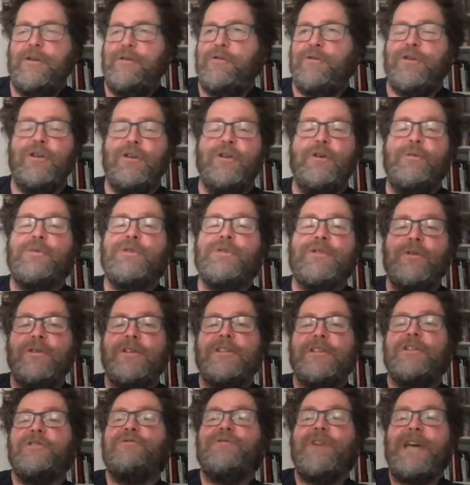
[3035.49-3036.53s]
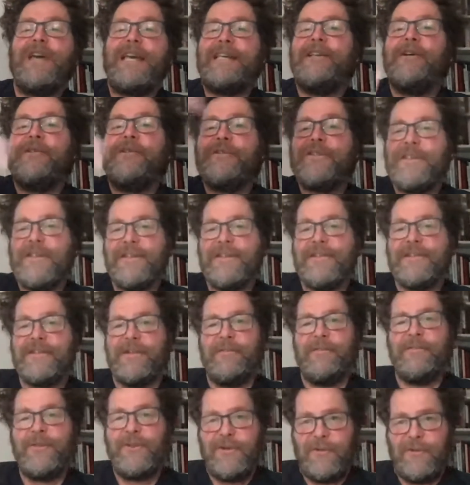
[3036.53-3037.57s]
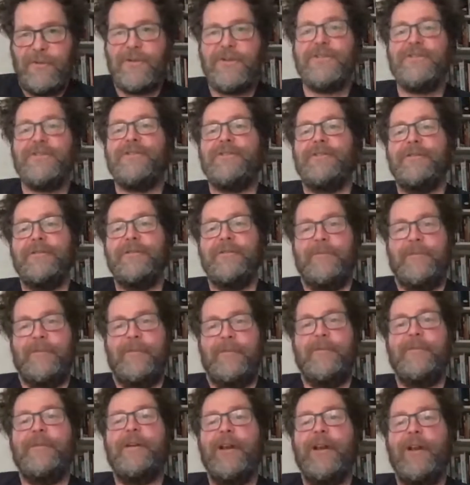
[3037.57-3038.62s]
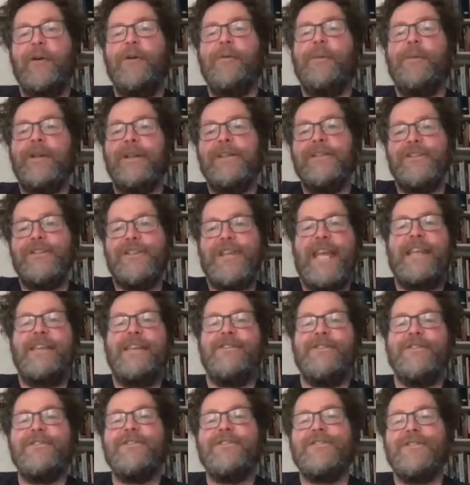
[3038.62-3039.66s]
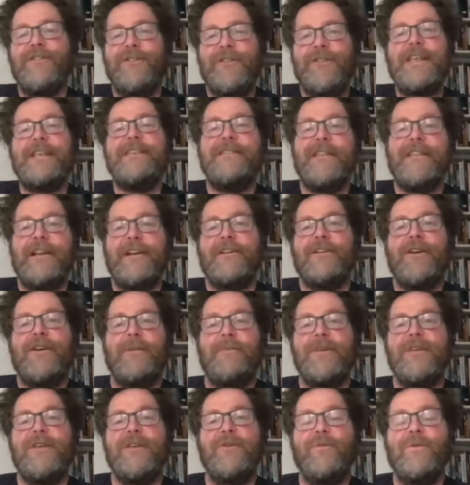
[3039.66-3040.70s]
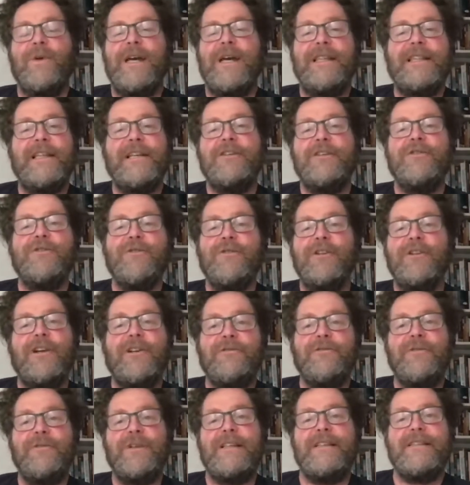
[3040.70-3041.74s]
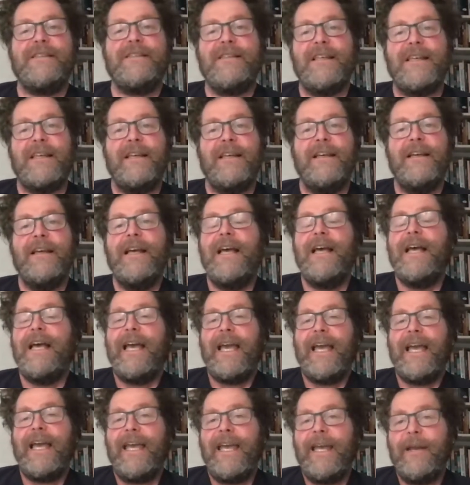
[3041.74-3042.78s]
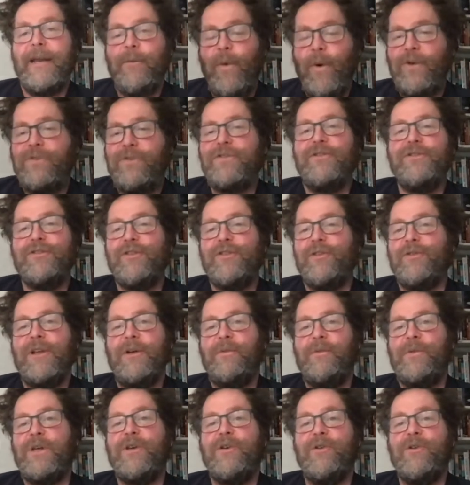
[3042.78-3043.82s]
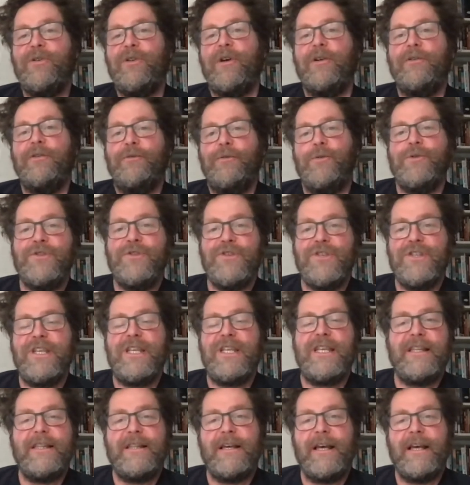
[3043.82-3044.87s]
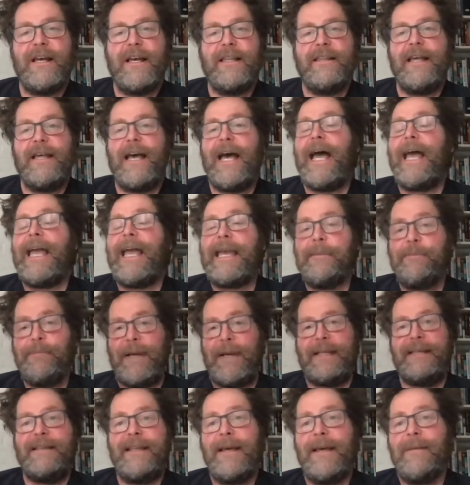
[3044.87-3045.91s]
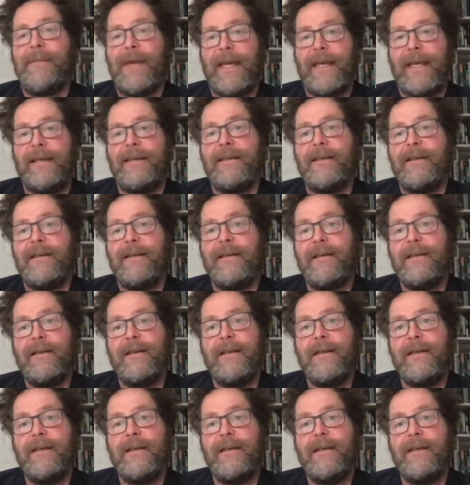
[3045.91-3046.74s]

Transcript: you can almost call it a radar system towards global changes, things that are coming your way that you could not really see. It wasn't so that we could not foresee the, a pandemic.